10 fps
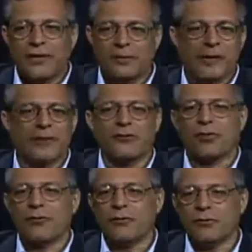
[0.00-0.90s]
He's been on the
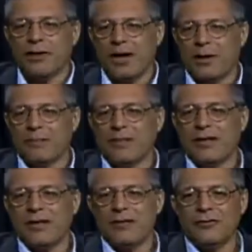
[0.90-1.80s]
show a few times,
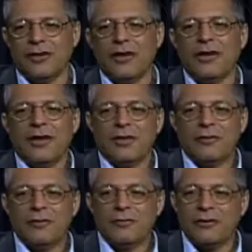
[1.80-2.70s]
and he's
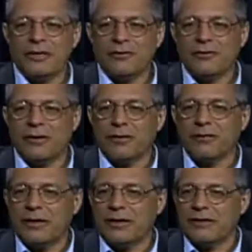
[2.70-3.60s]
reading some very
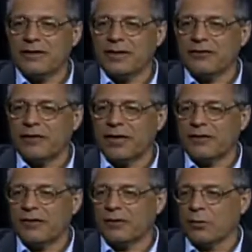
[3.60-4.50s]
frightening things that I
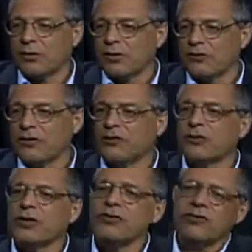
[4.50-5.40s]
think are worth listening
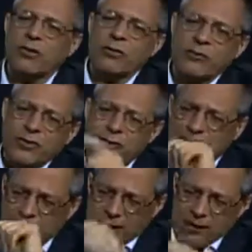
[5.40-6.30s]
to. Can you show us
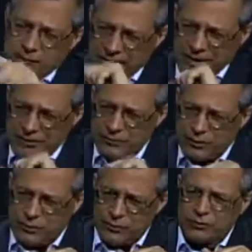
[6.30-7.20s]
the cover again of
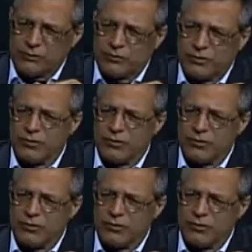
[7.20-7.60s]
what you were just reading?